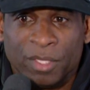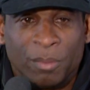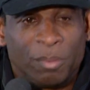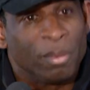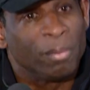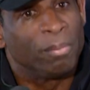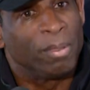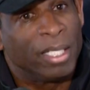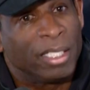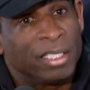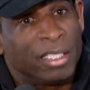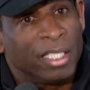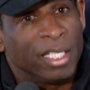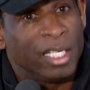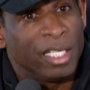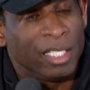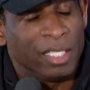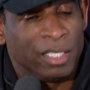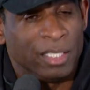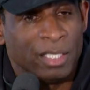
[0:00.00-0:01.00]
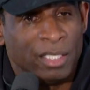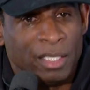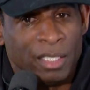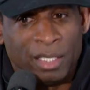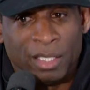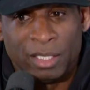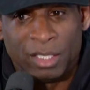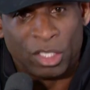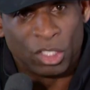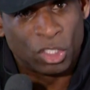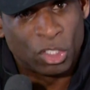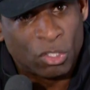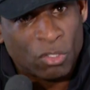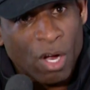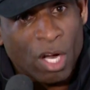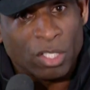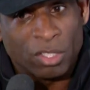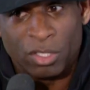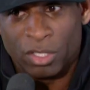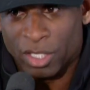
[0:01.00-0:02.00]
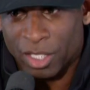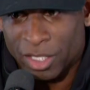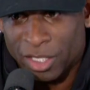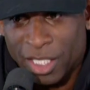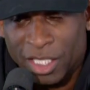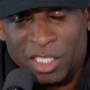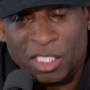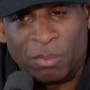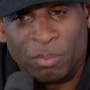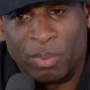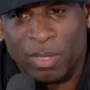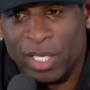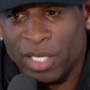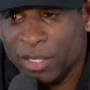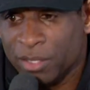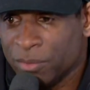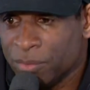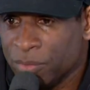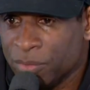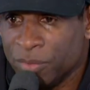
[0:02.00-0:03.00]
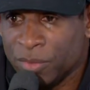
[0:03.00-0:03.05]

the publicity, the structure, the discipline,